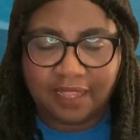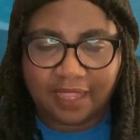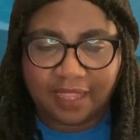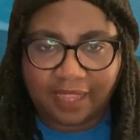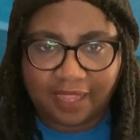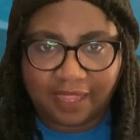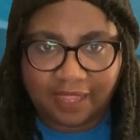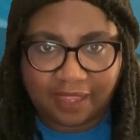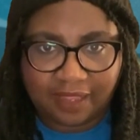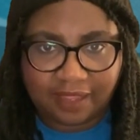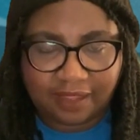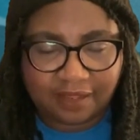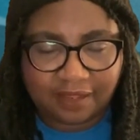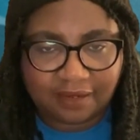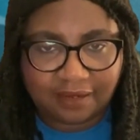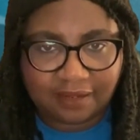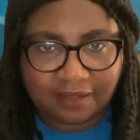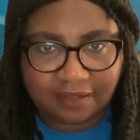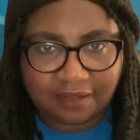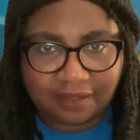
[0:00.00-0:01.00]

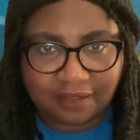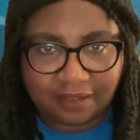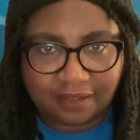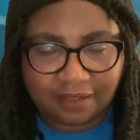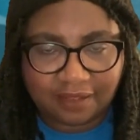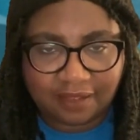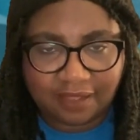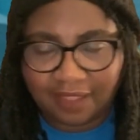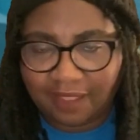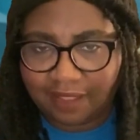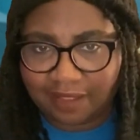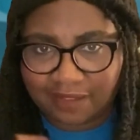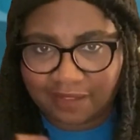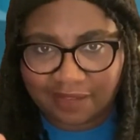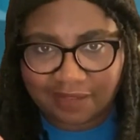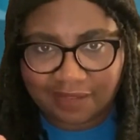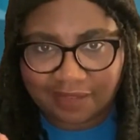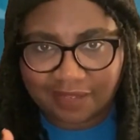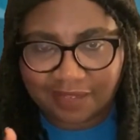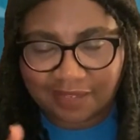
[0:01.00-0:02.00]
and yeah,
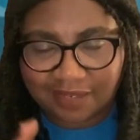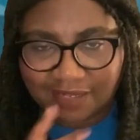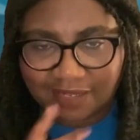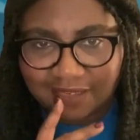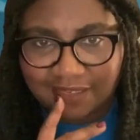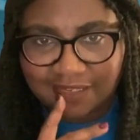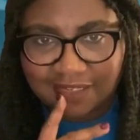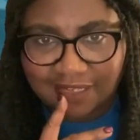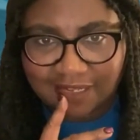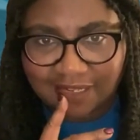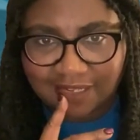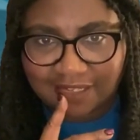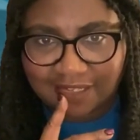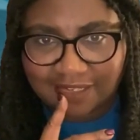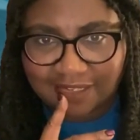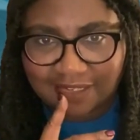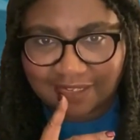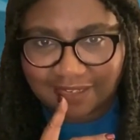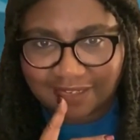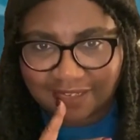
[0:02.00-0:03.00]

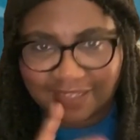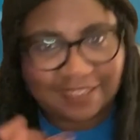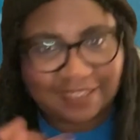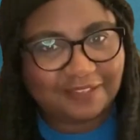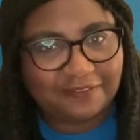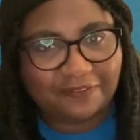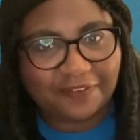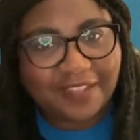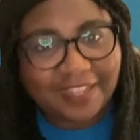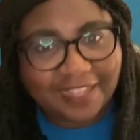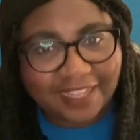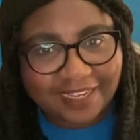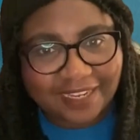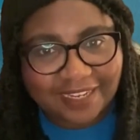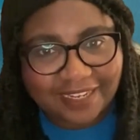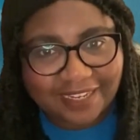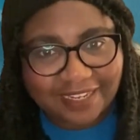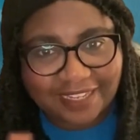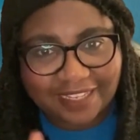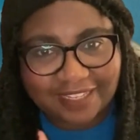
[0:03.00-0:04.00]
it's fun.
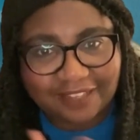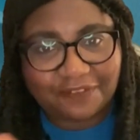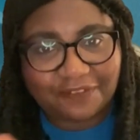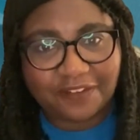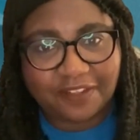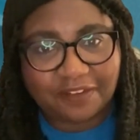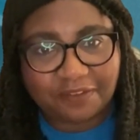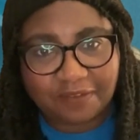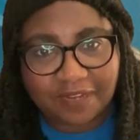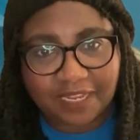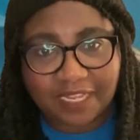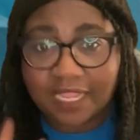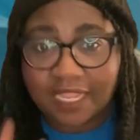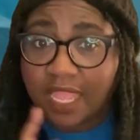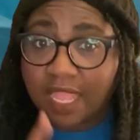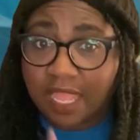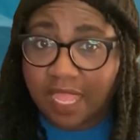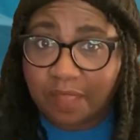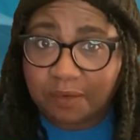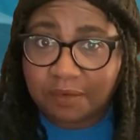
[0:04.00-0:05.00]
It's a fun read.
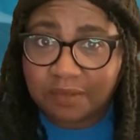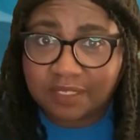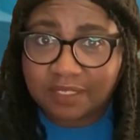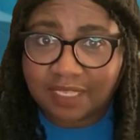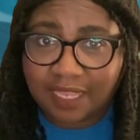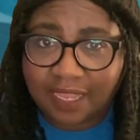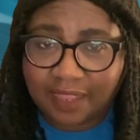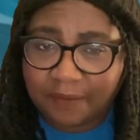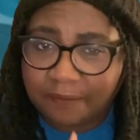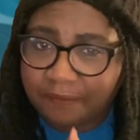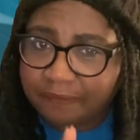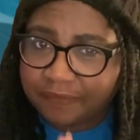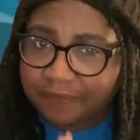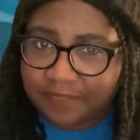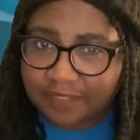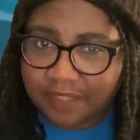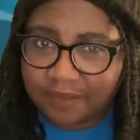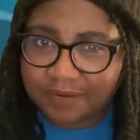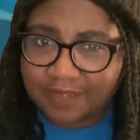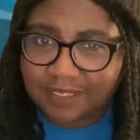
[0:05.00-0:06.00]
I will say
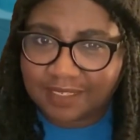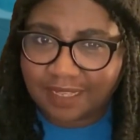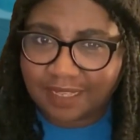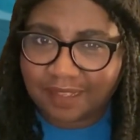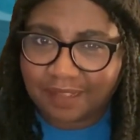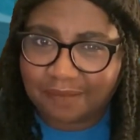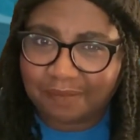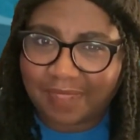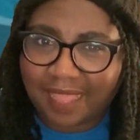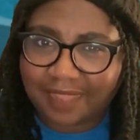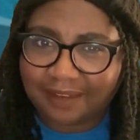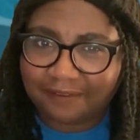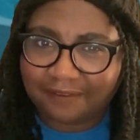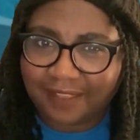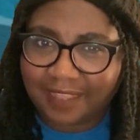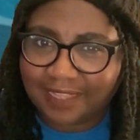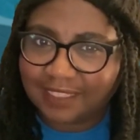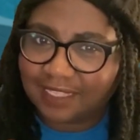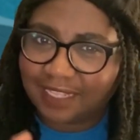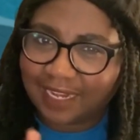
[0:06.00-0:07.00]
there is a plot
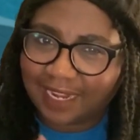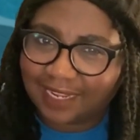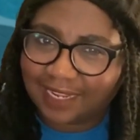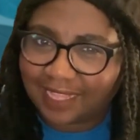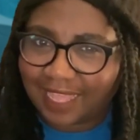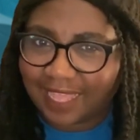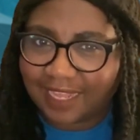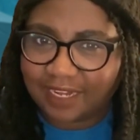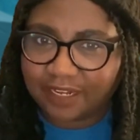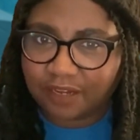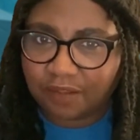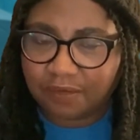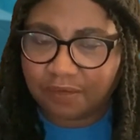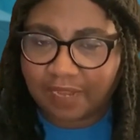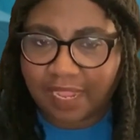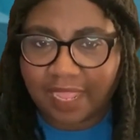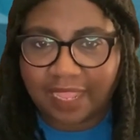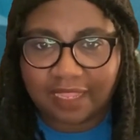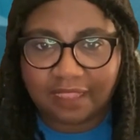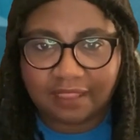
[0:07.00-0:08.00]
device that I kind of don't
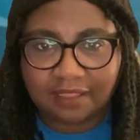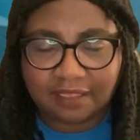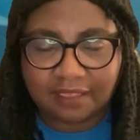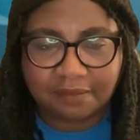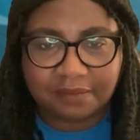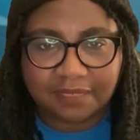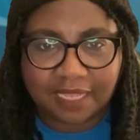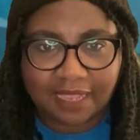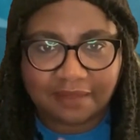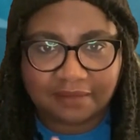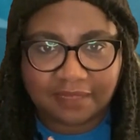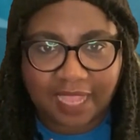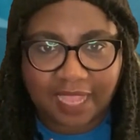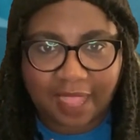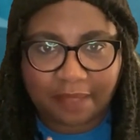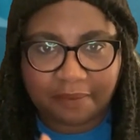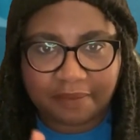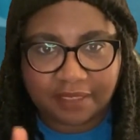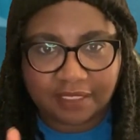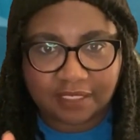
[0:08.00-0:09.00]
like. Sometimes that
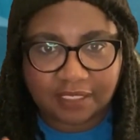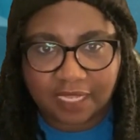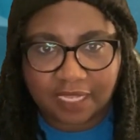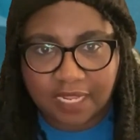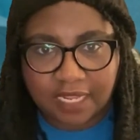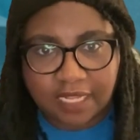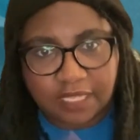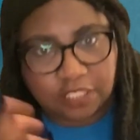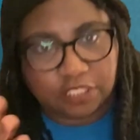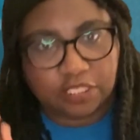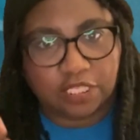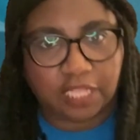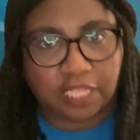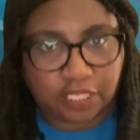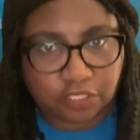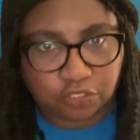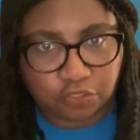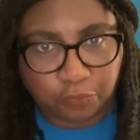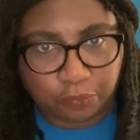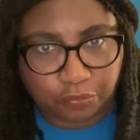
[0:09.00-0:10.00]
happens. It's the like
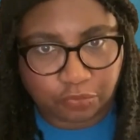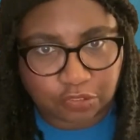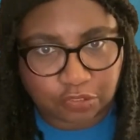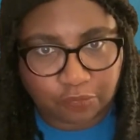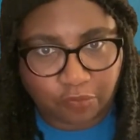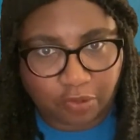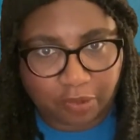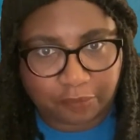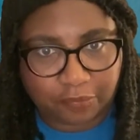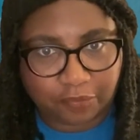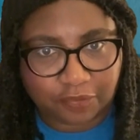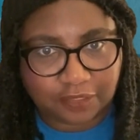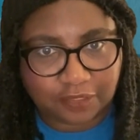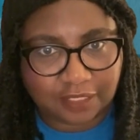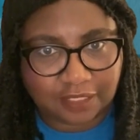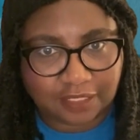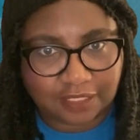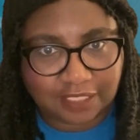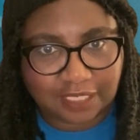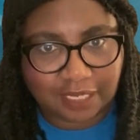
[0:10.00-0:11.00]
super smart
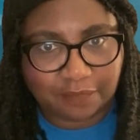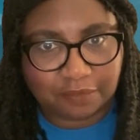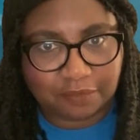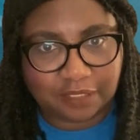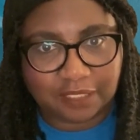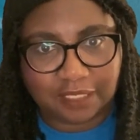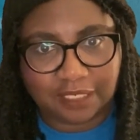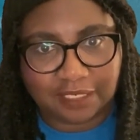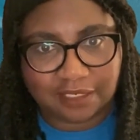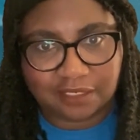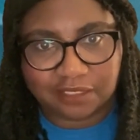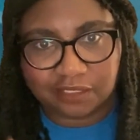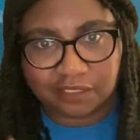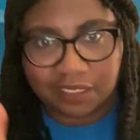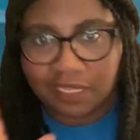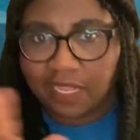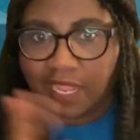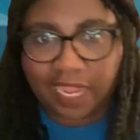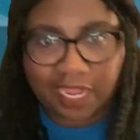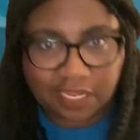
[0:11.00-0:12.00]
person steps in to
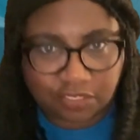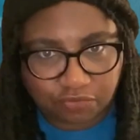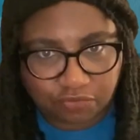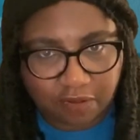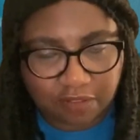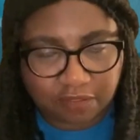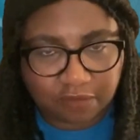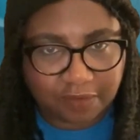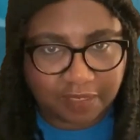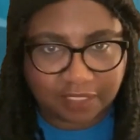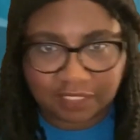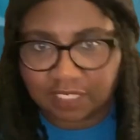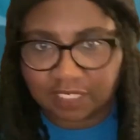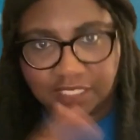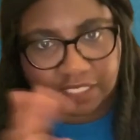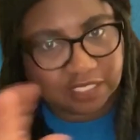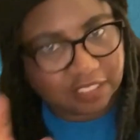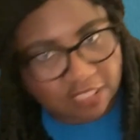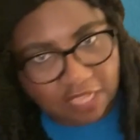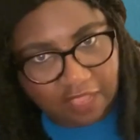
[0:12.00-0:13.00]
answer all the
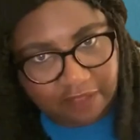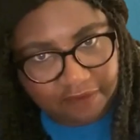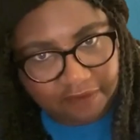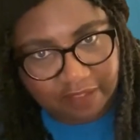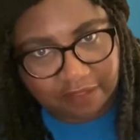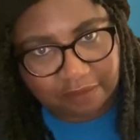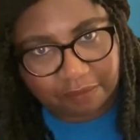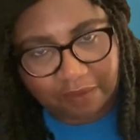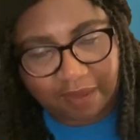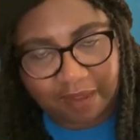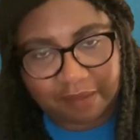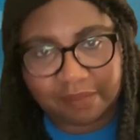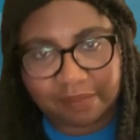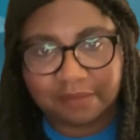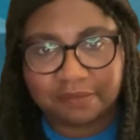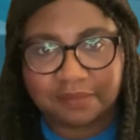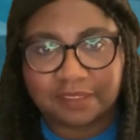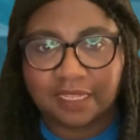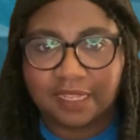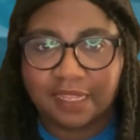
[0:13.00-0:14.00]
questions and solve all the
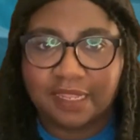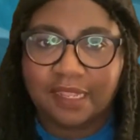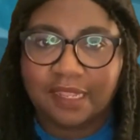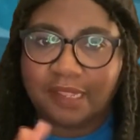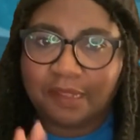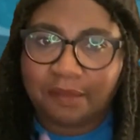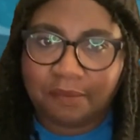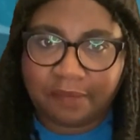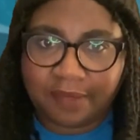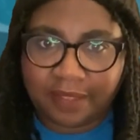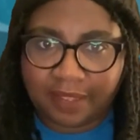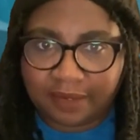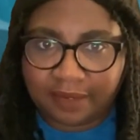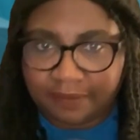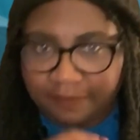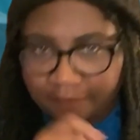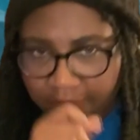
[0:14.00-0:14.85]
problems. But